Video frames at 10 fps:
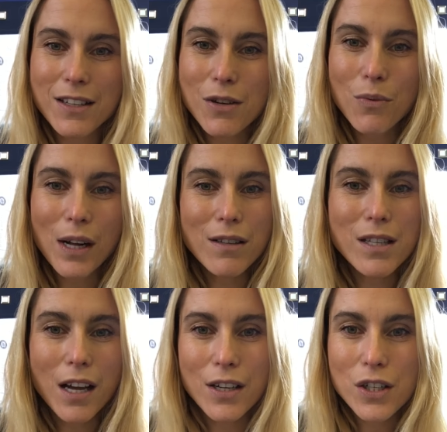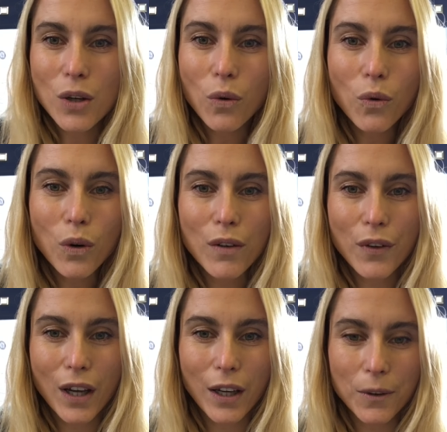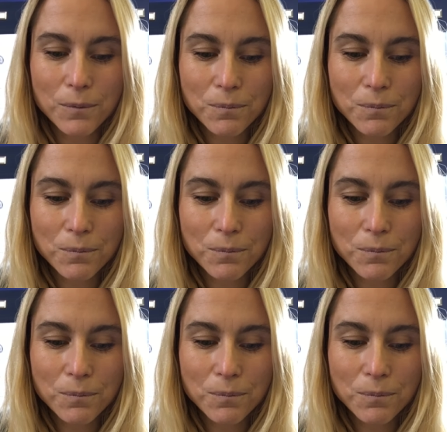So well done to all of you.